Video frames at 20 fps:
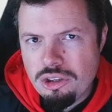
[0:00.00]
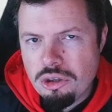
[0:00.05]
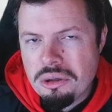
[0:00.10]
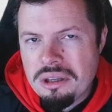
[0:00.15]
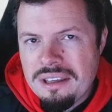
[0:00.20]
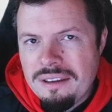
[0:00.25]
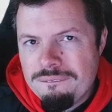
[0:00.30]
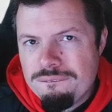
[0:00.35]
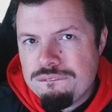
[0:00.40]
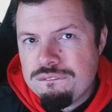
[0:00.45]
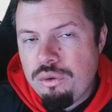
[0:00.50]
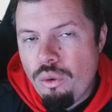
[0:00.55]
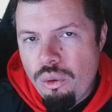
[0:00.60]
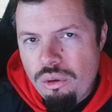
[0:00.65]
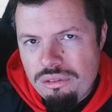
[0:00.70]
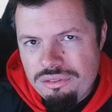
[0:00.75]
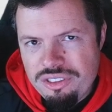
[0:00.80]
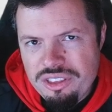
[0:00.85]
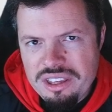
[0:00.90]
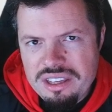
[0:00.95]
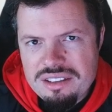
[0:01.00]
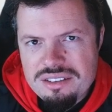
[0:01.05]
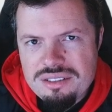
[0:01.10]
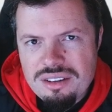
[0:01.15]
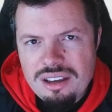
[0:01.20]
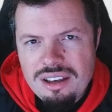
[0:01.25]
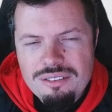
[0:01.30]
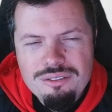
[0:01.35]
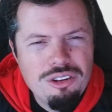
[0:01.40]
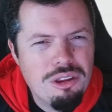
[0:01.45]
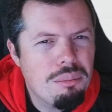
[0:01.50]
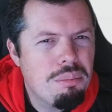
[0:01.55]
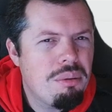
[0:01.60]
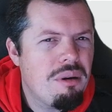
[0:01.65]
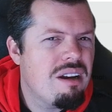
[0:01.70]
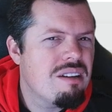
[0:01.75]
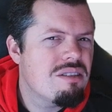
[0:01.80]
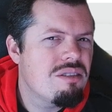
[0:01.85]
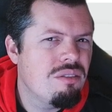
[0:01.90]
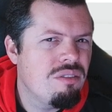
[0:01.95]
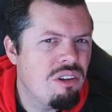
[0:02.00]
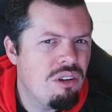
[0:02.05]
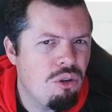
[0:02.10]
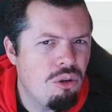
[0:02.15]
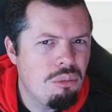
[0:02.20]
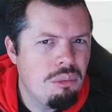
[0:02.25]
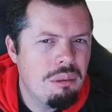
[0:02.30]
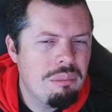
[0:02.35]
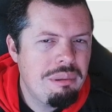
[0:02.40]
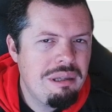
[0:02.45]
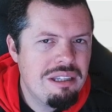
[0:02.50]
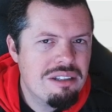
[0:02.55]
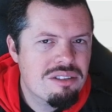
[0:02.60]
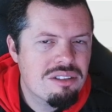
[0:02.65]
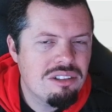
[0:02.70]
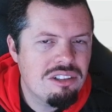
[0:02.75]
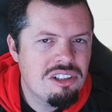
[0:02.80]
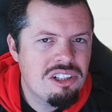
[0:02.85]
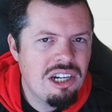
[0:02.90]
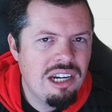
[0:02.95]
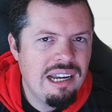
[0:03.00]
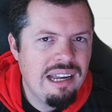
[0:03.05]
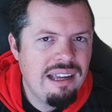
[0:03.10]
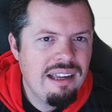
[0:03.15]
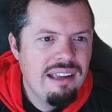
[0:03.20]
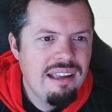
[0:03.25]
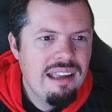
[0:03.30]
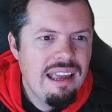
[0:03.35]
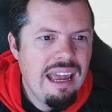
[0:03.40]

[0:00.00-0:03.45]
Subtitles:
You can get 4 of these for the price of a normal PS controller.